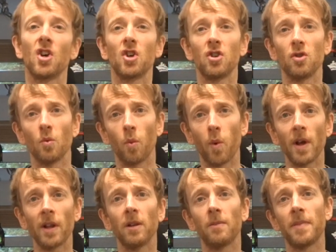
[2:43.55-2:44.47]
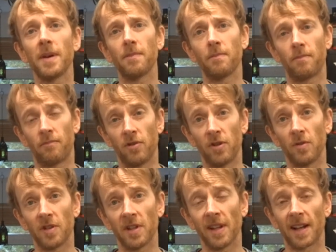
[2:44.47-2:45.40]
you will be
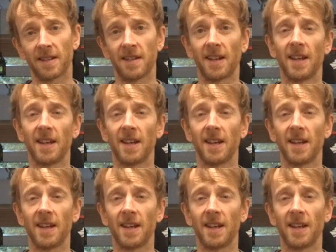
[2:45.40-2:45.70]
producing lactic.